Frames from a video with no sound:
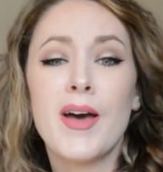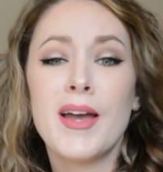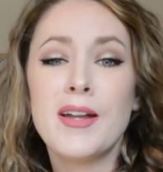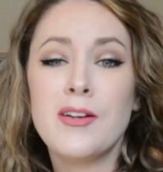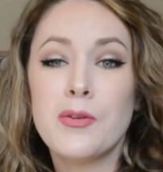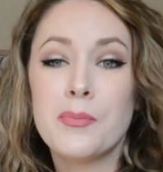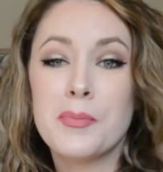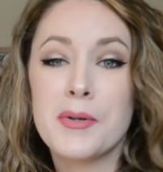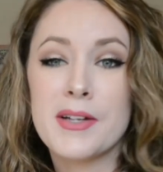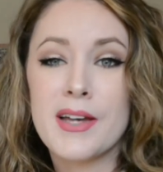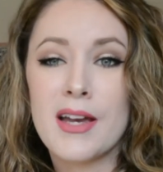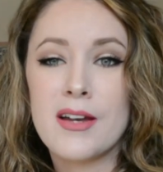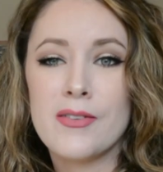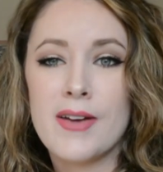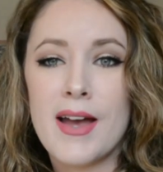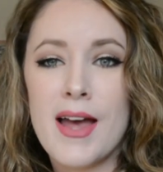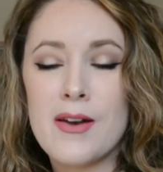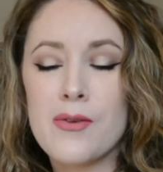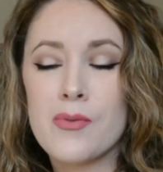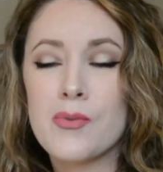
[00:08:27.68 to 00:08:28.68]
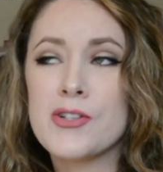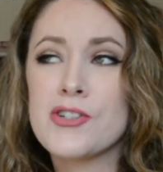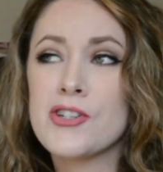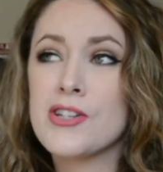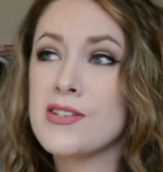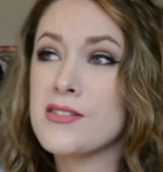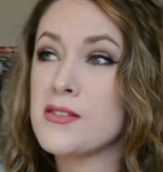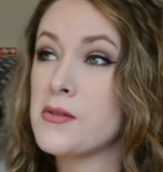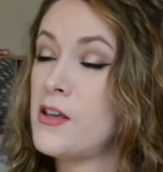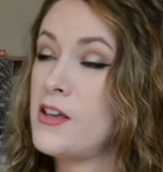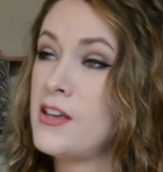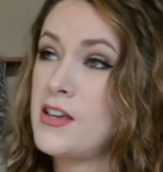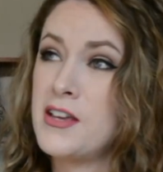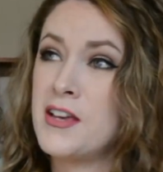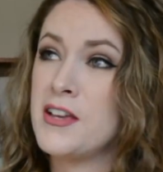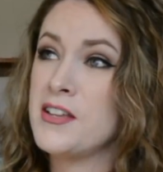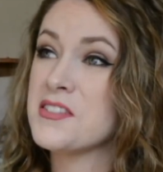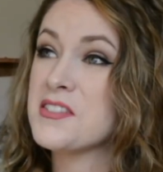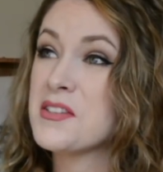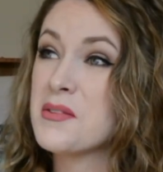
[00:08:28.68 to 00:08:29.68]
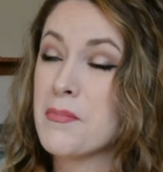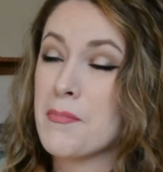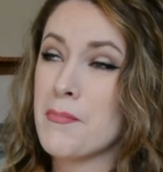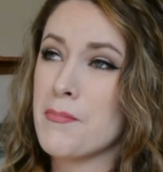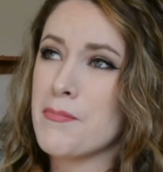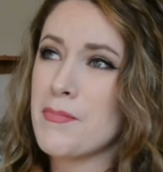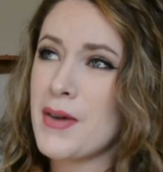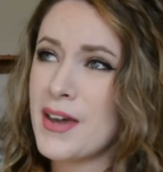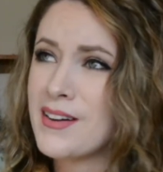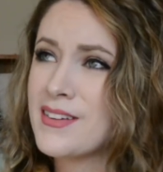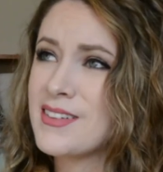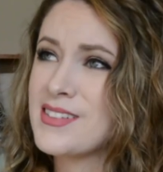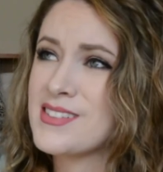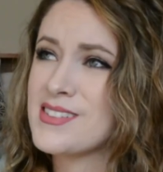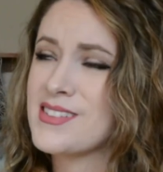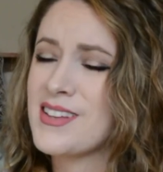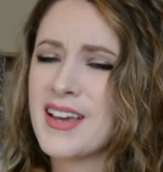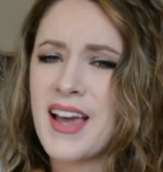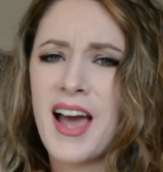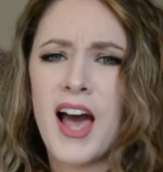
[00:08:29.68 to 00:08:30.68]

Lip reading: Final book I read, it's embarrassing